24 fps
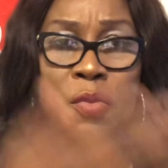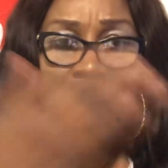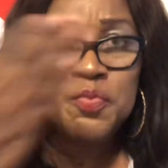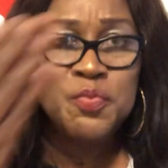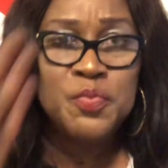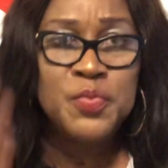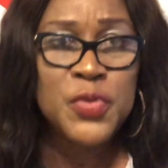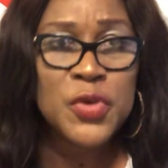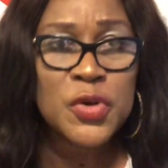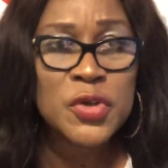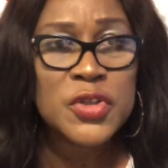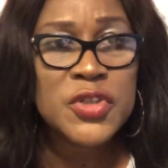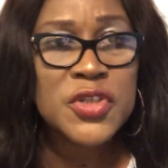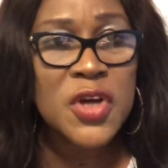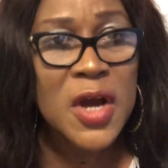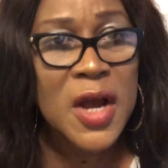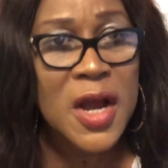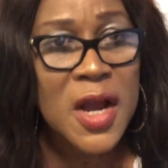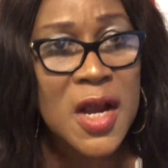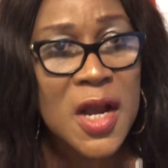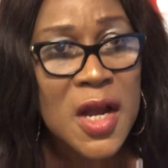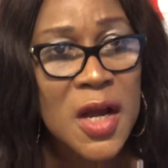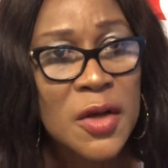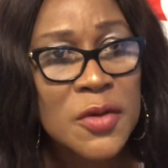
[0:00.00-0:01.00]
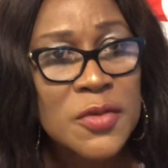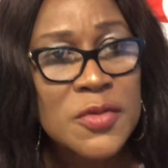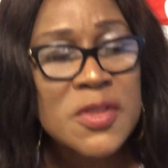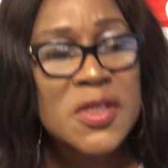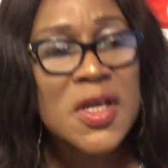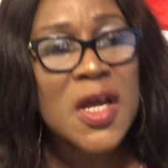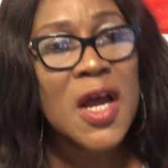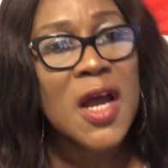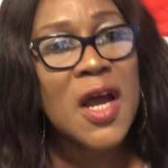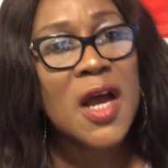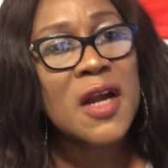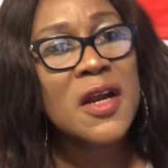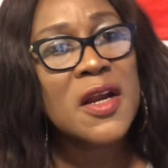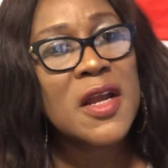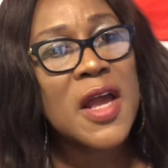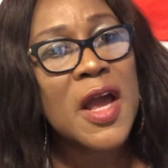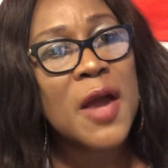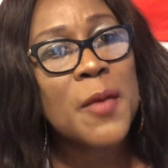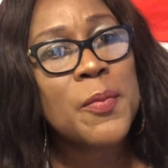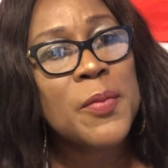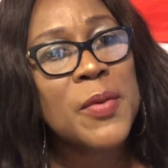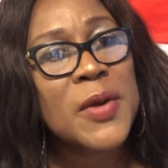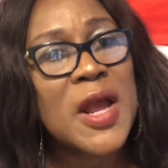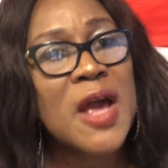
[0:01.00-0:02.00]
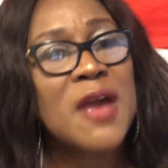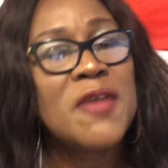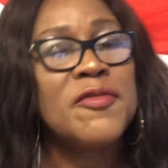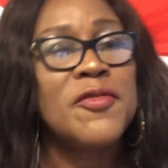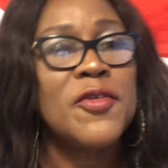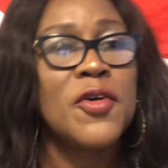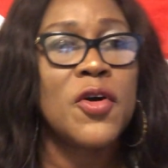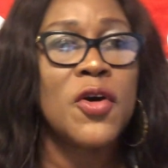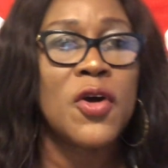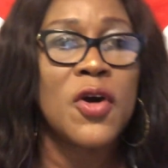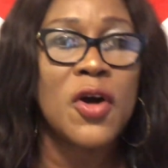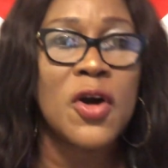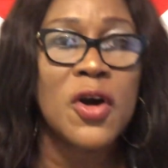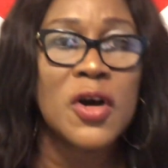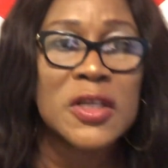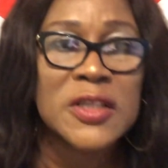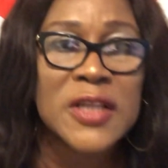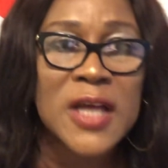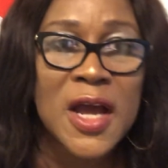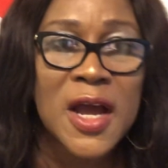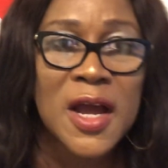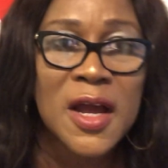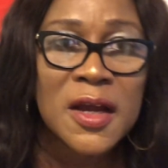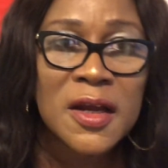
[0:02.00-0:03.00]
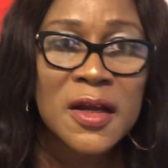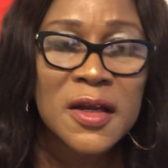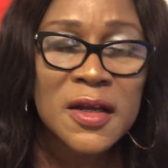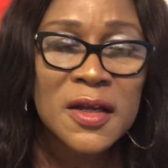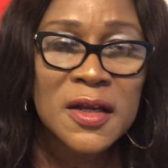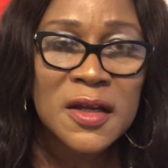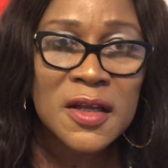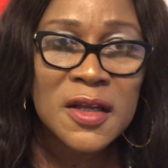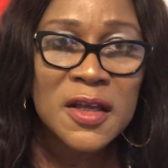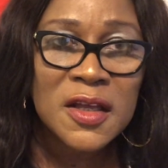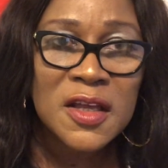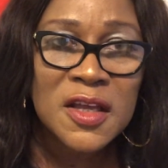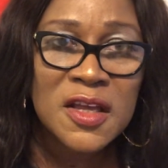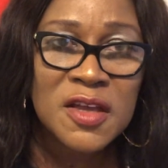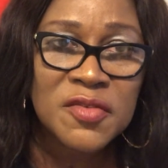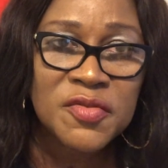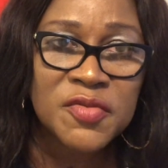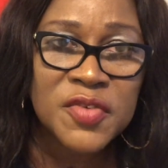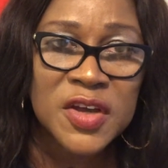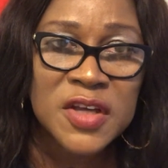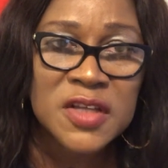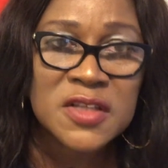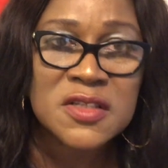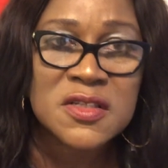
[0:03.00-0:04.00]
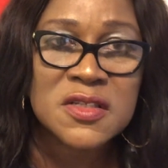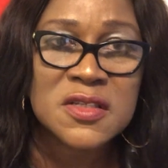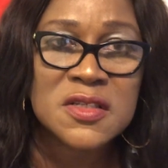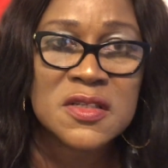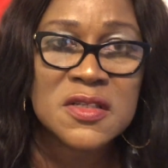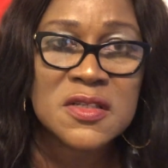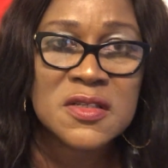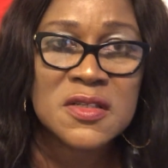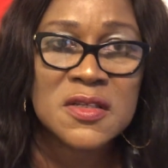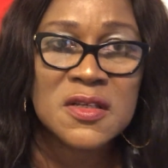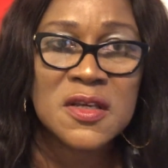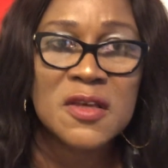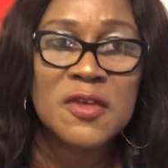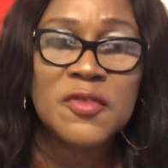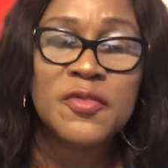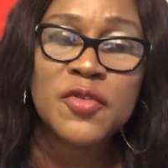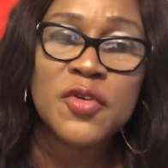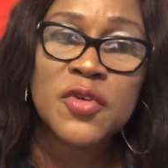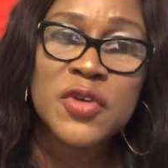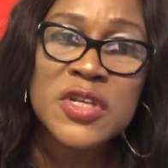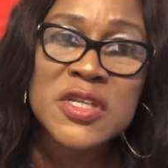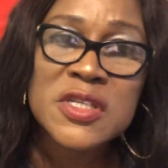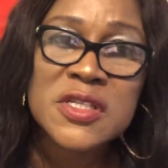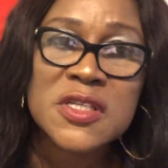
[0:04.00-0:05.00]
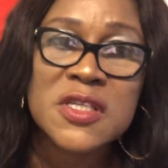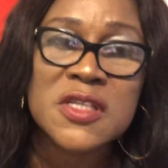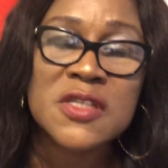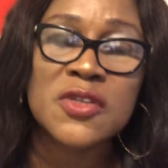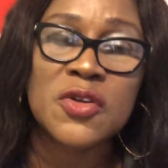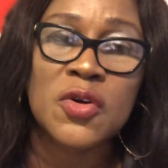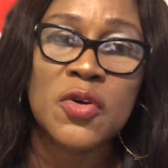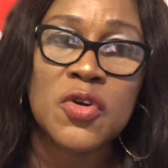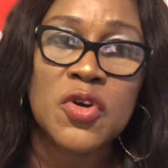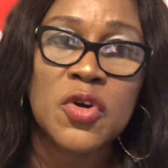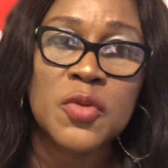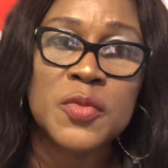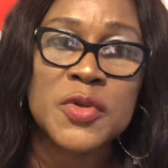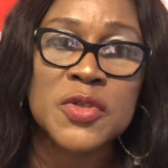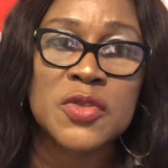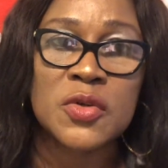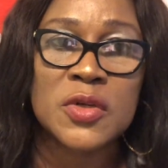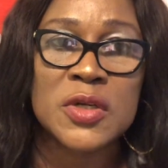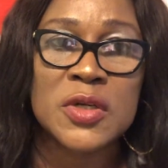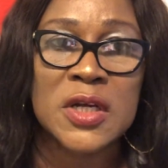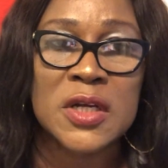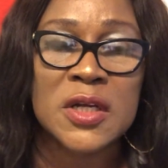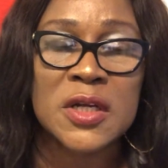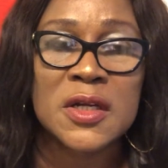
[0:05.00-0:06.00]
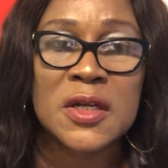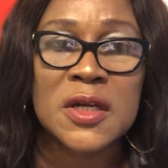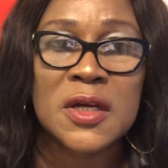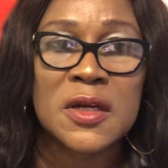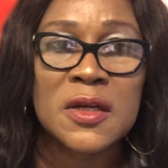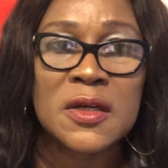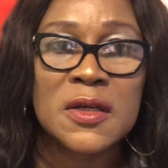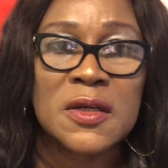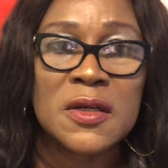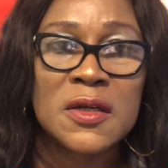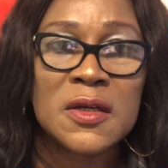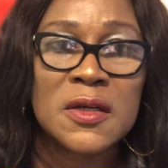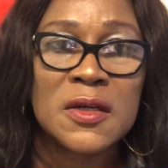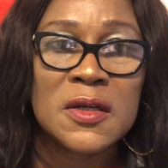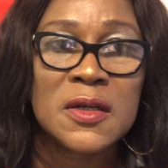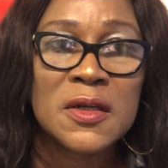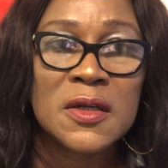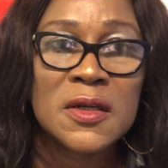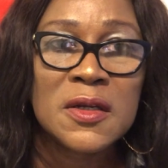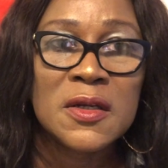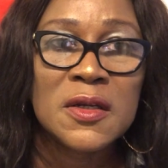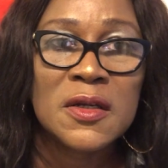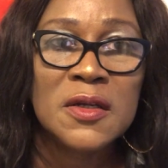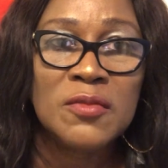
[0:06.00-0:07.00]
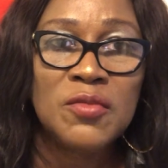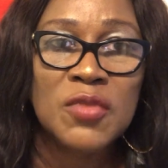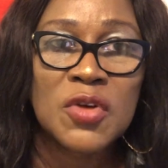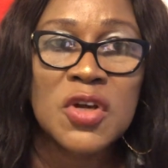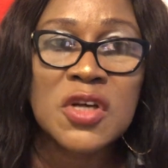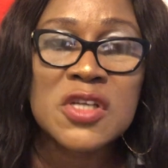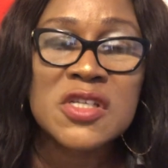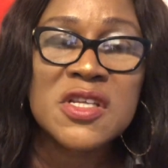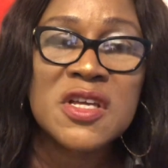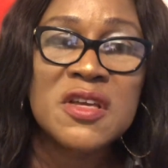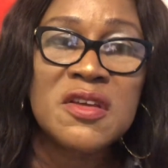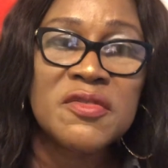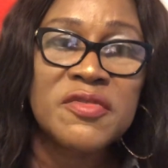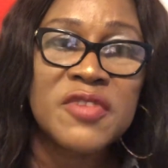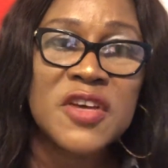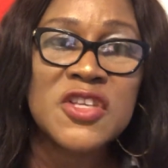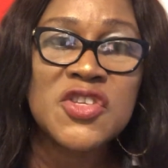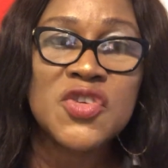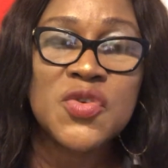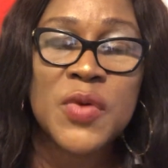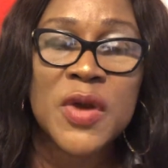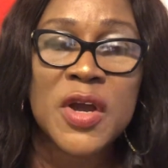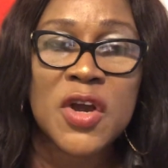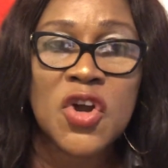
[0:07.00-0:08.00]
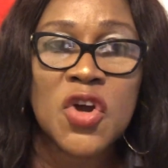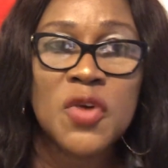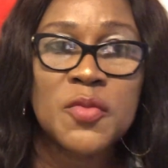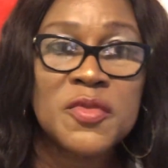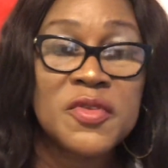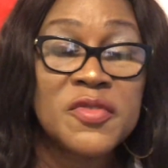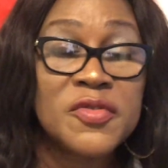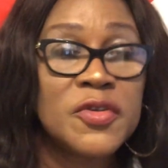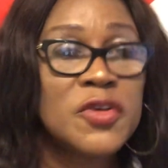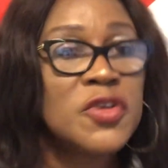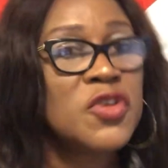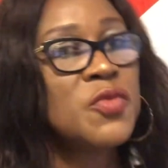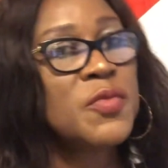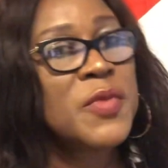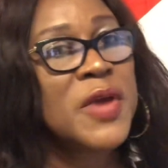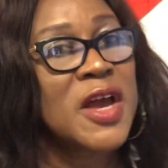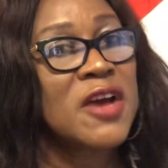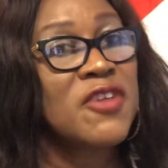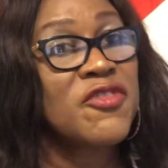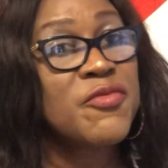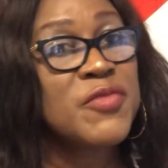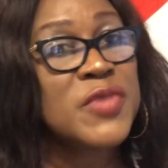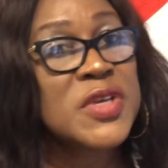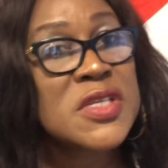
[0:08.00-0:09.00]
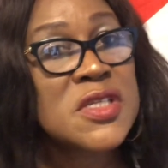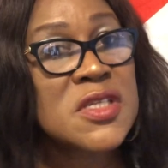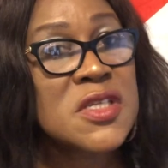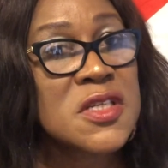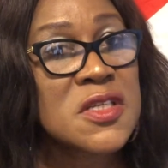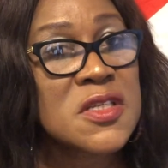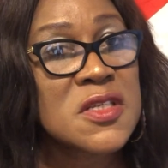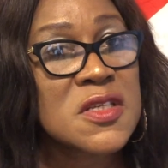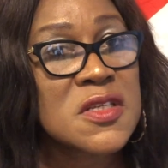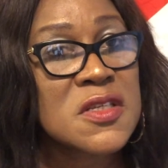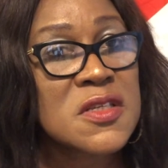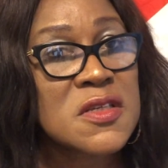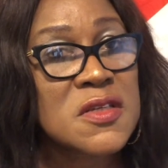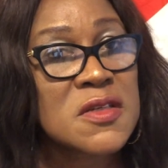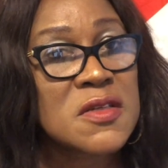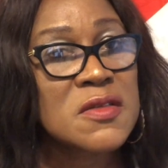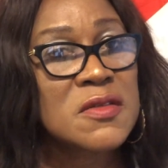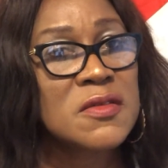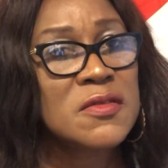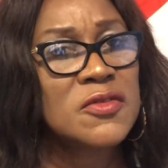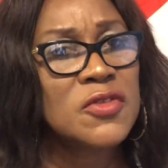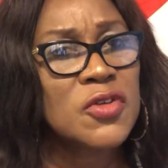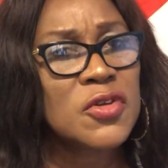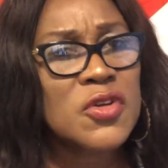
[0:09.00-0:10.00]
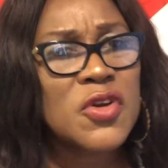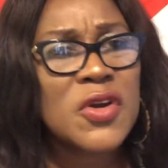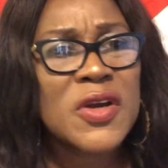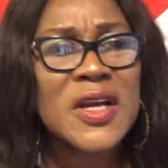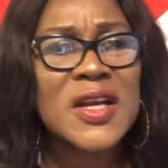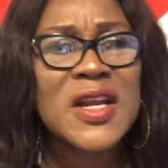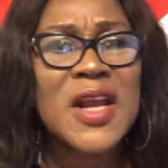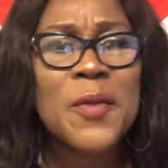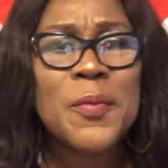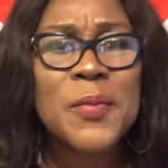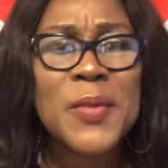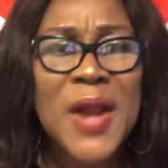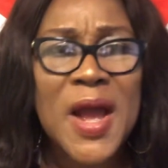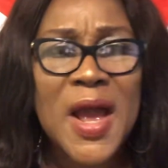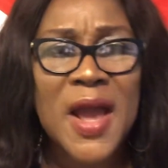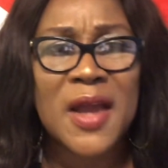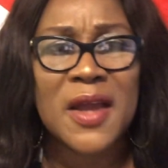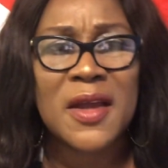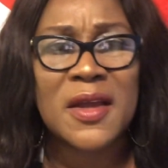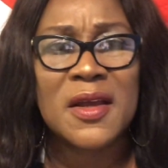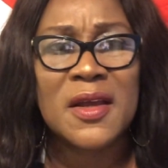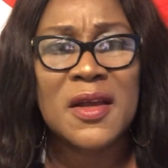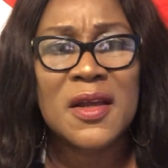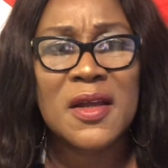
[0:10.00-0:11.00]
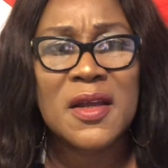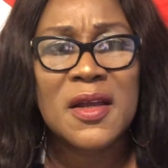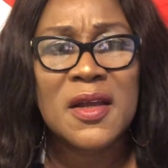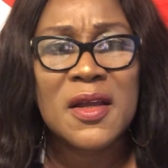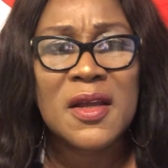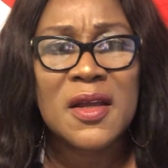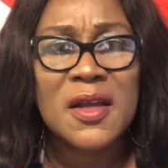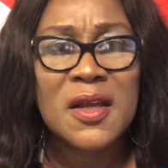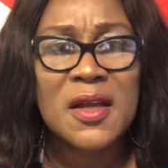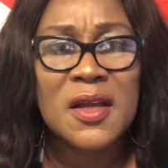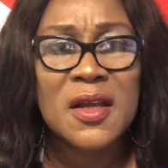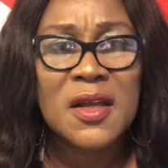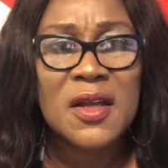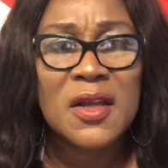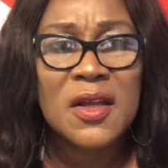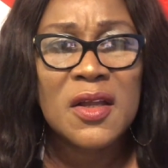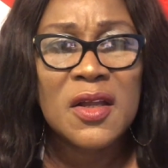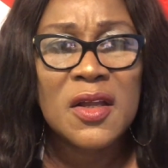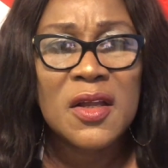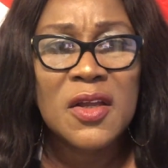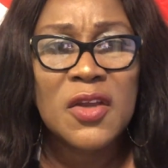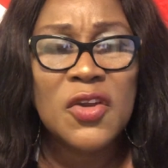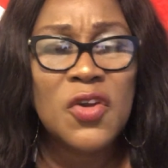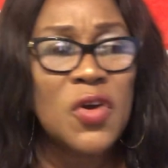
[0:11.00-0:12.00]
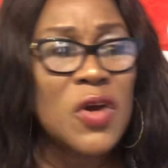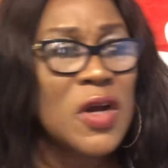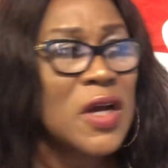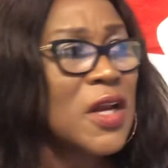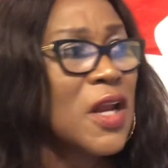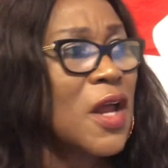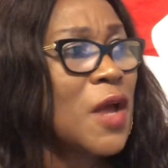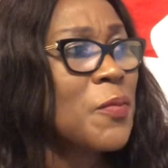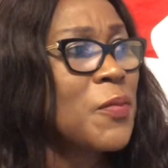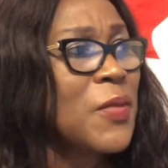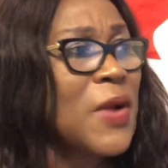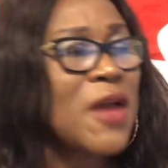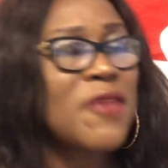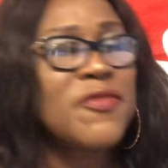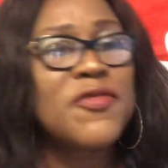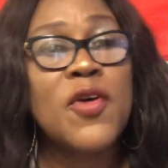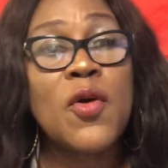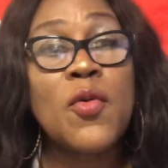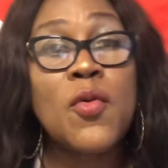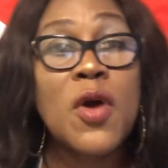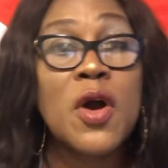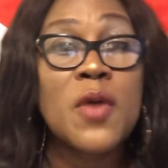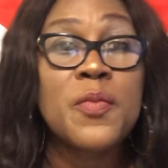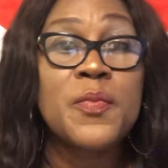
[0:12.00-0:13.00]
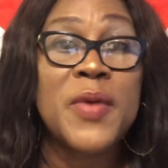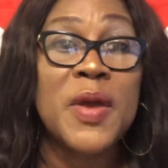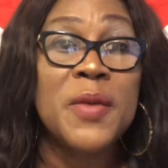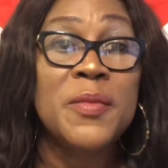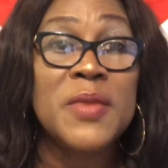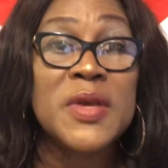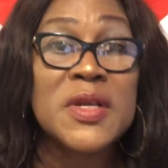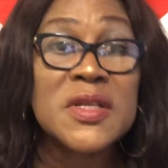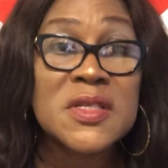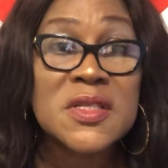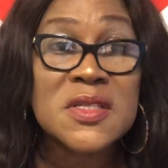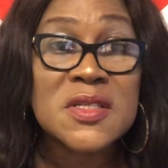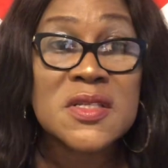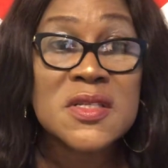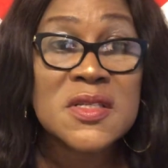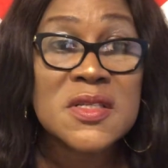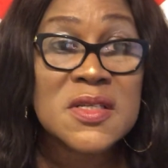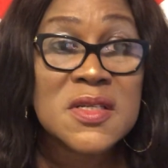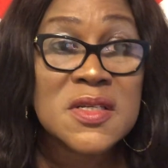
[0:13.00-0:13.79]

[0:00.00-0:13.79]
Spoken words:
Build your account and reapply for other events if you insist on coming to Canada. Because the event you were coming for, you may have missed it. So you can apply. You can apply for work permits.